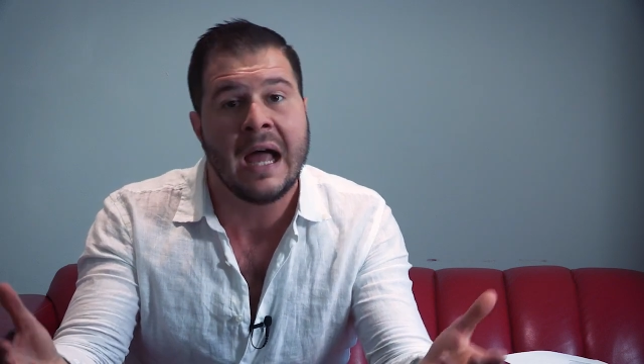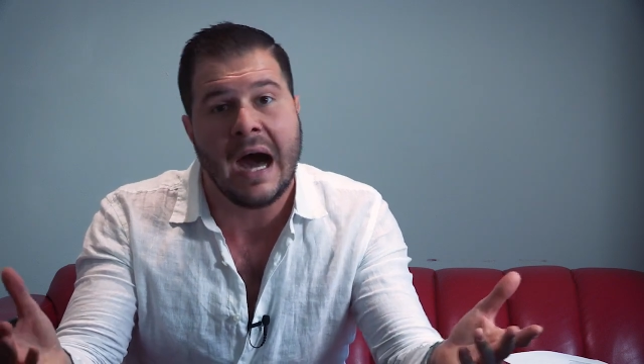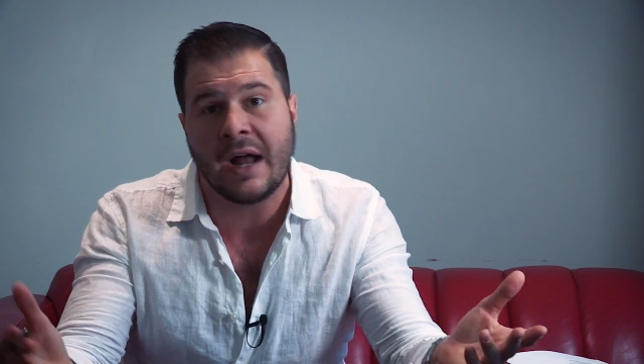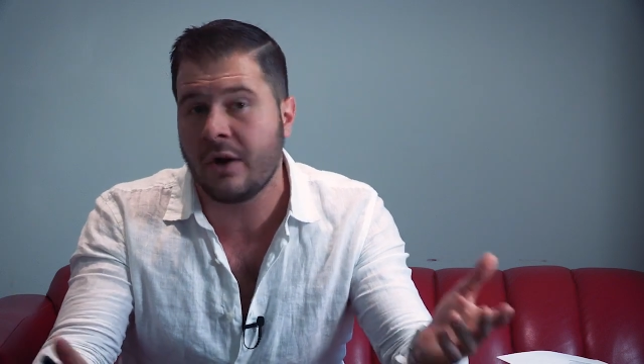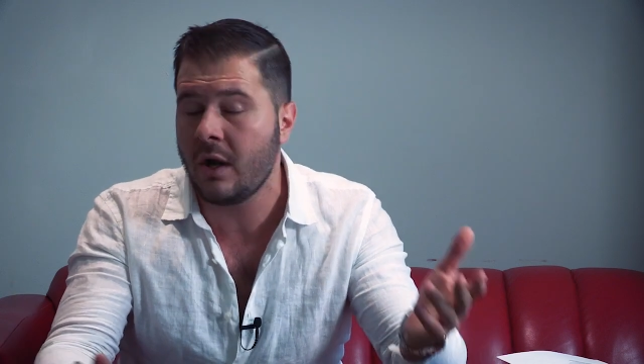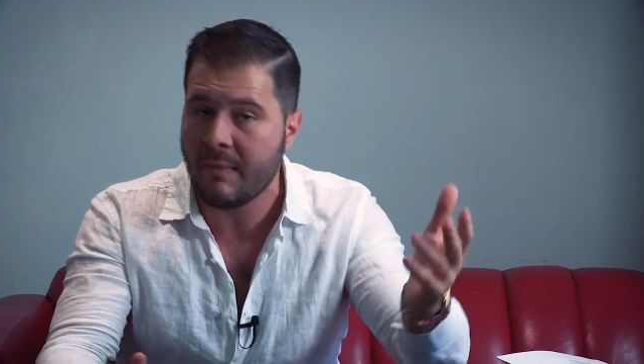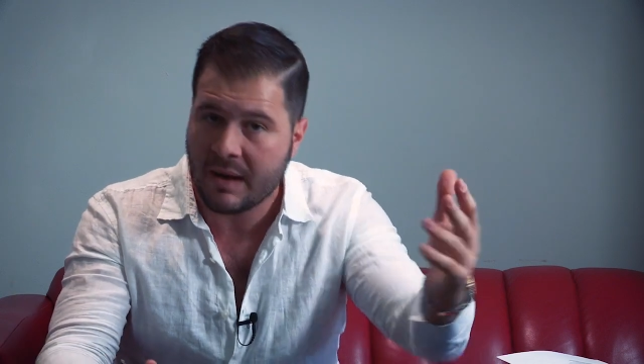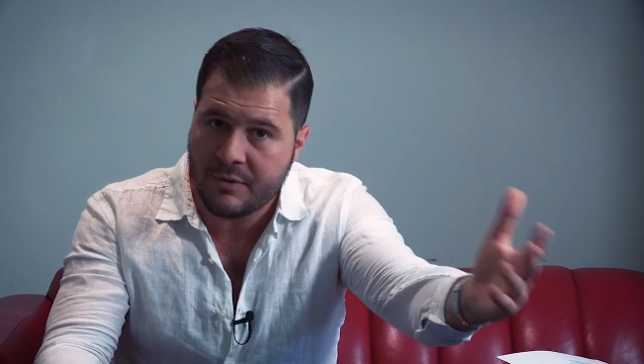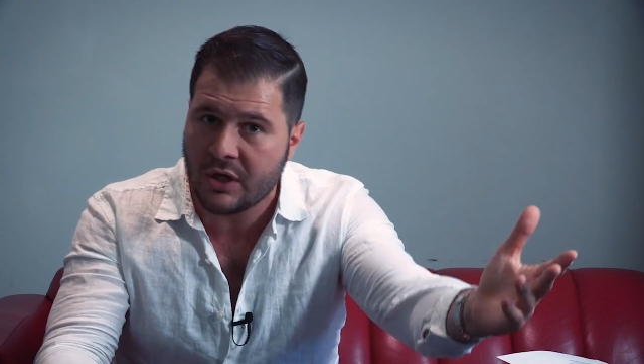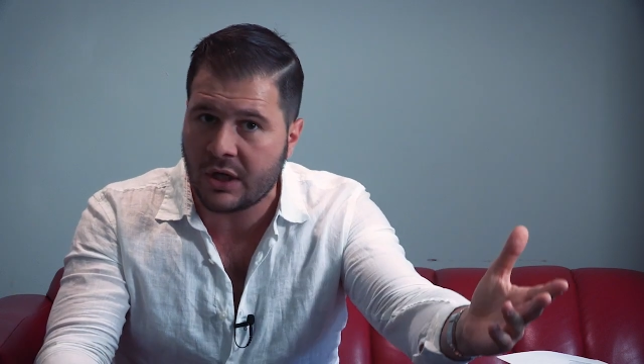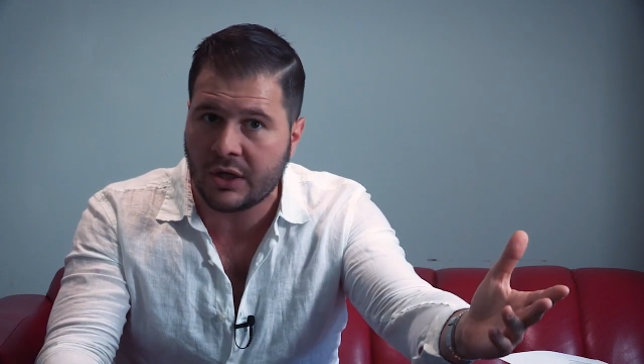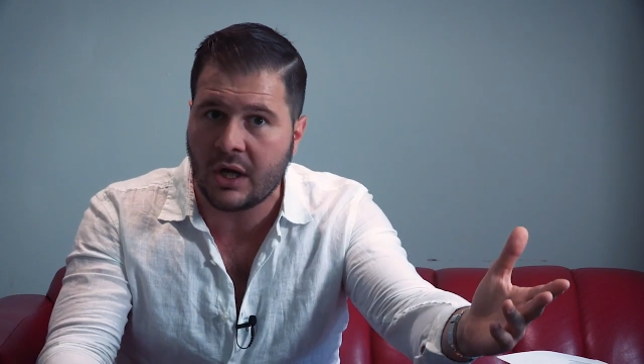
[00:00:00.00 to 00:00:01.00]
I don't know, maybe
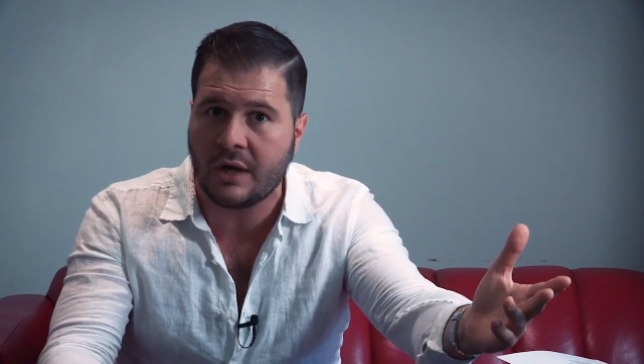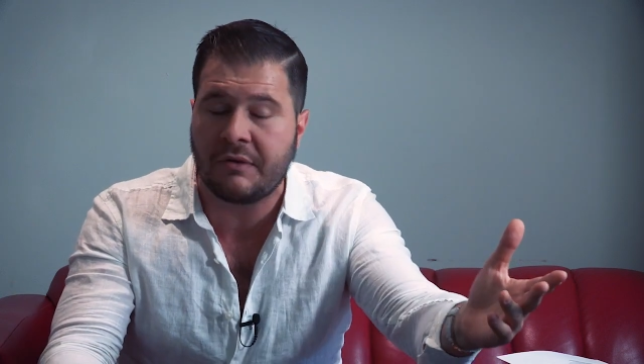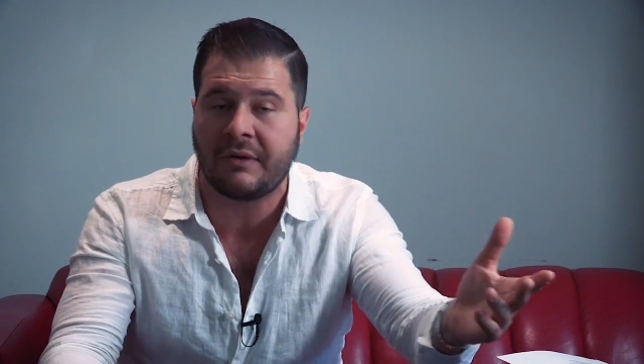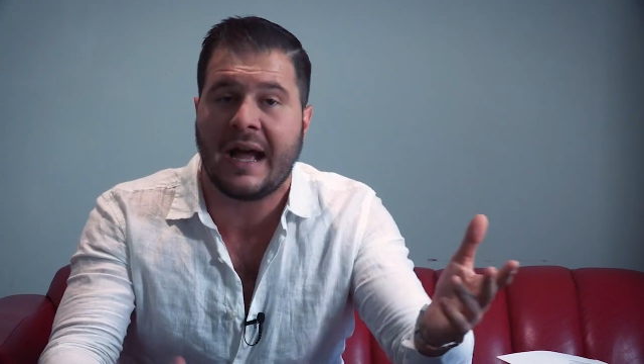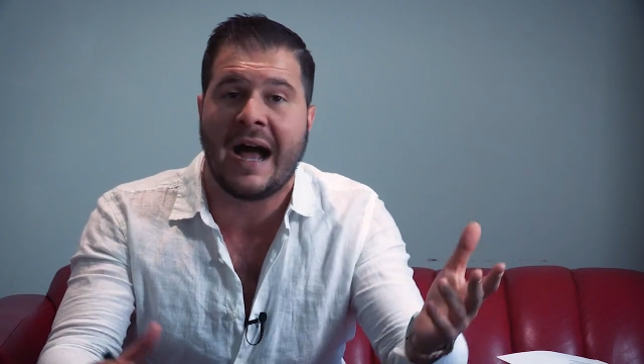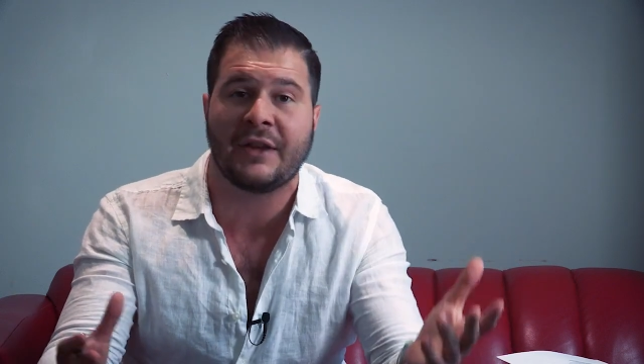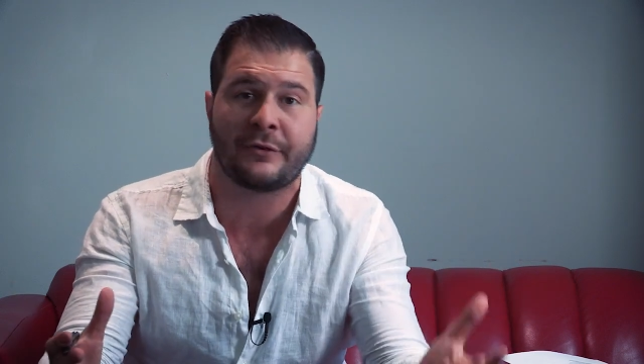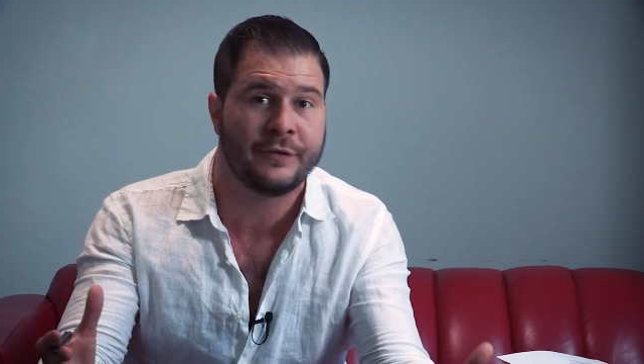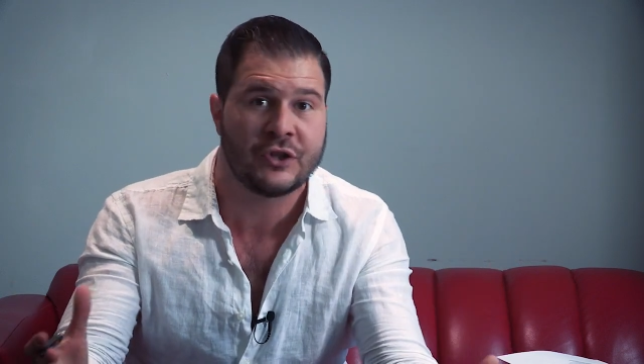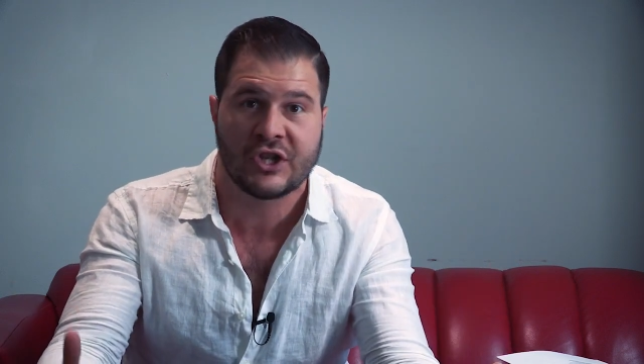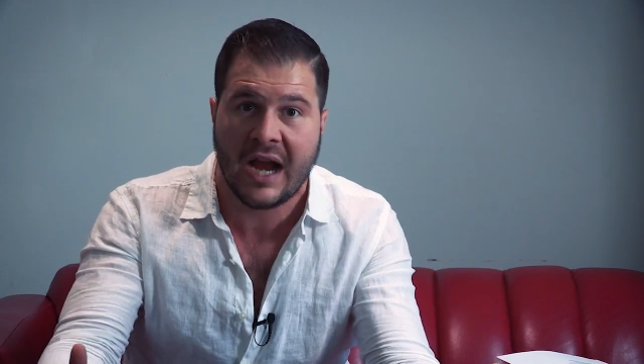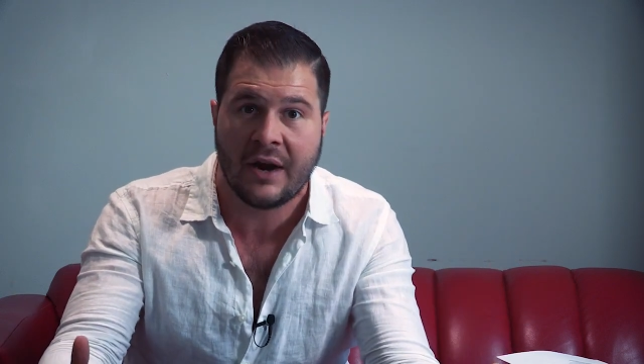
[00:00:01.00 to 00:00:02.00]
you can go there and ask for
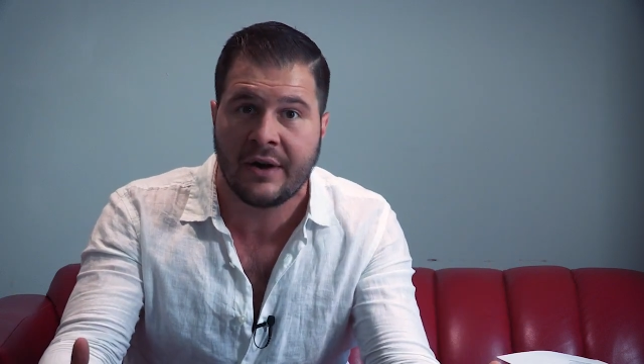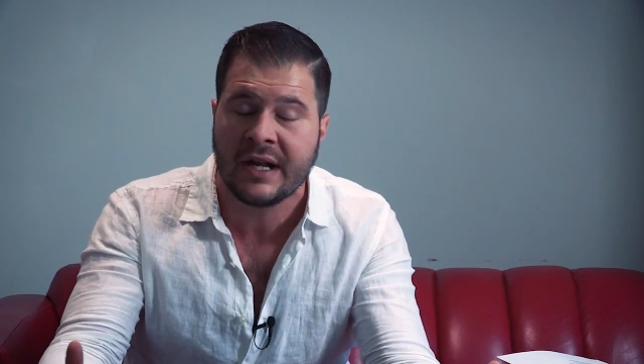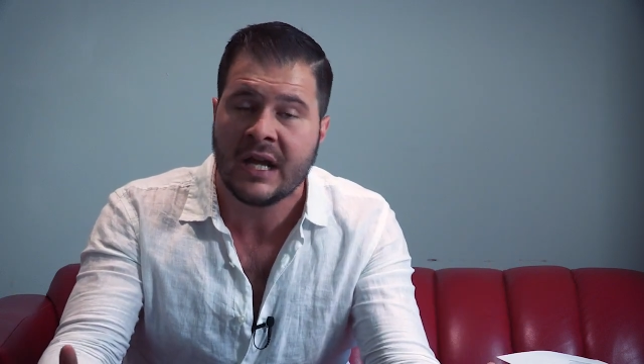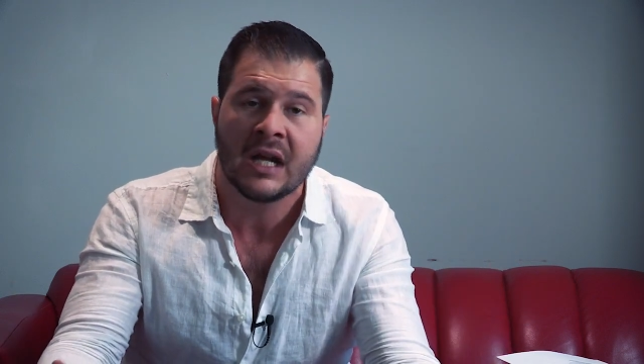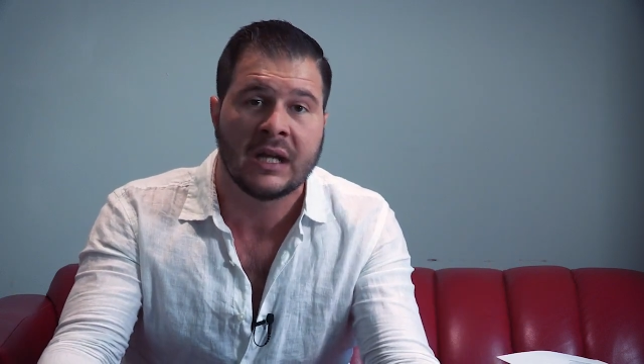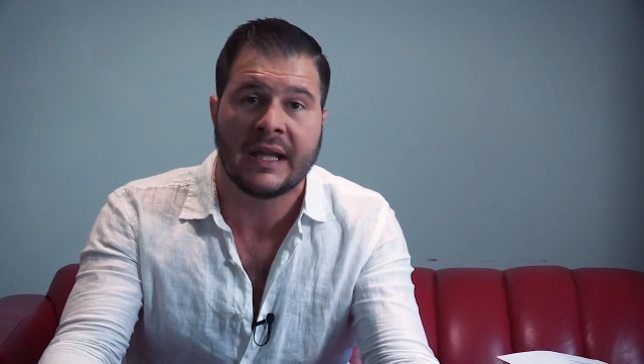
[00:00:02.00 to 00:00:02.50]
charity.